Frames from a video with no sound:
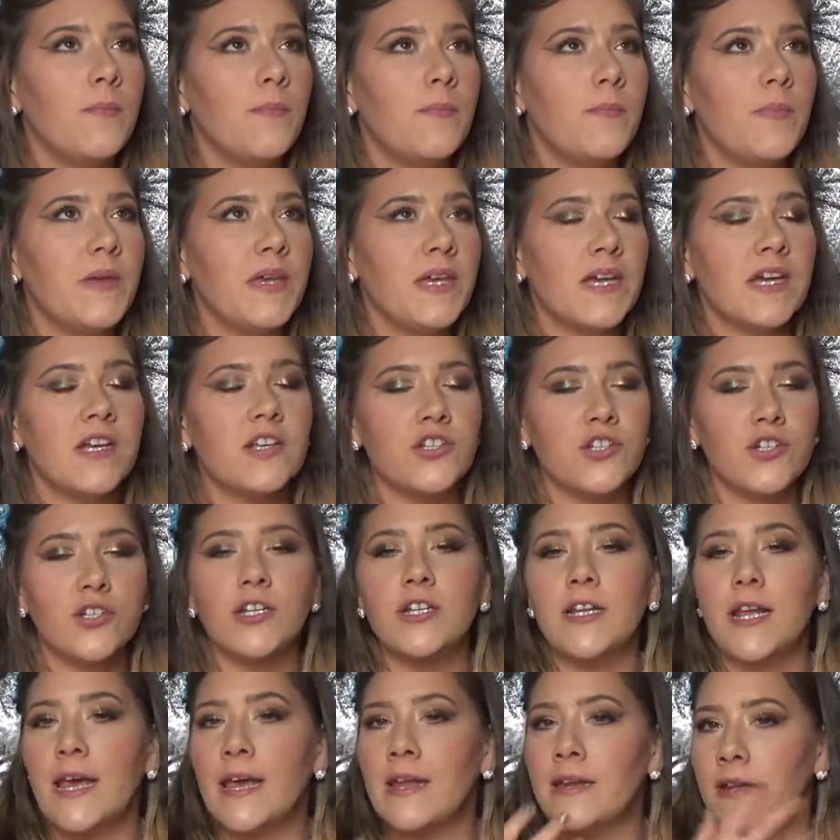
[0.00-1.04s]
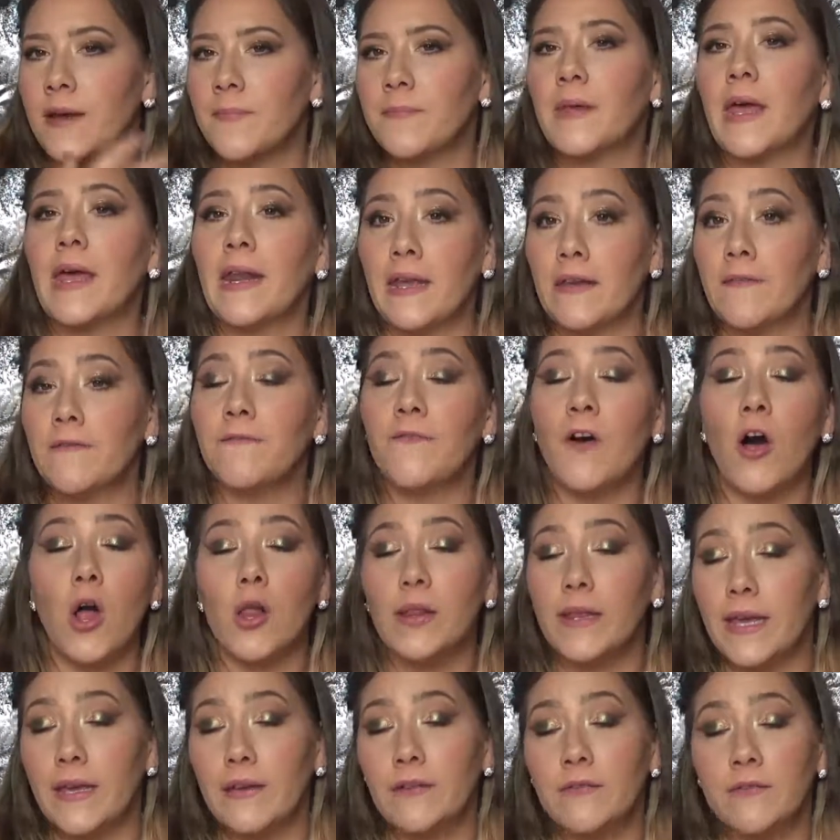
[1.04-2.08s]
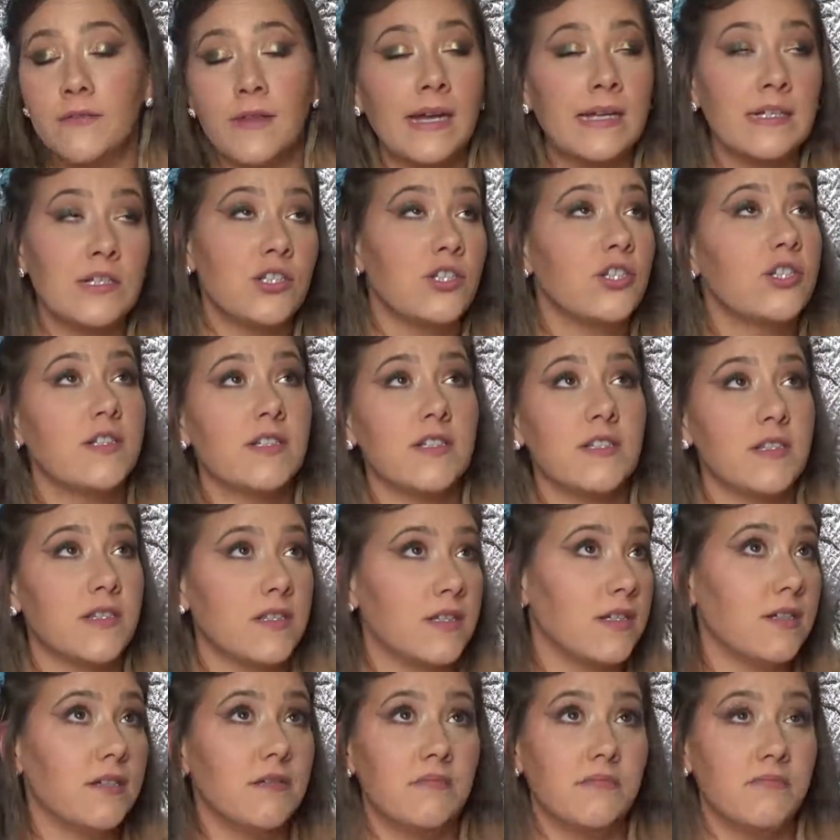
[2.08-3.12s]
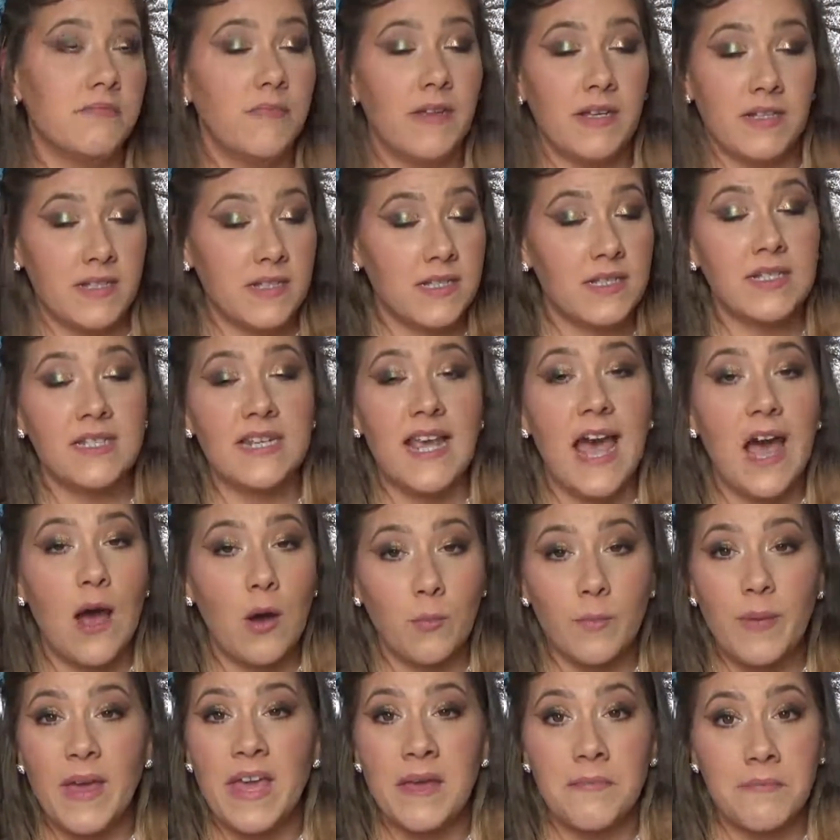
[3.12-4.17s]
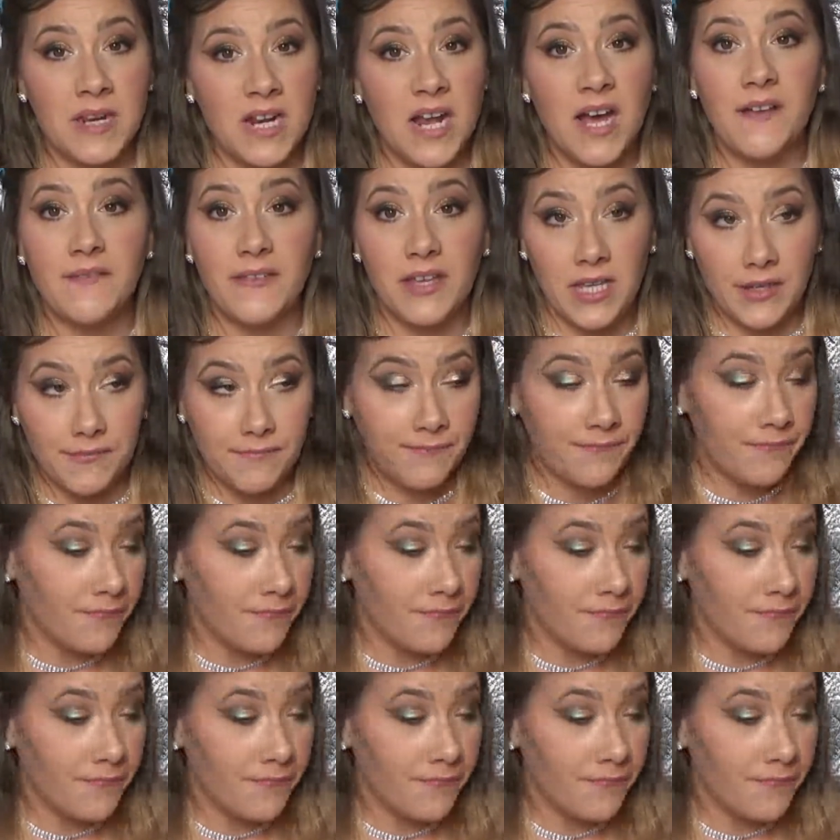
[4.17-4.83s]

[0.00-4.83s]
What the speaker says: because you're going to end up getting fallout. That's just that's the down payment of it.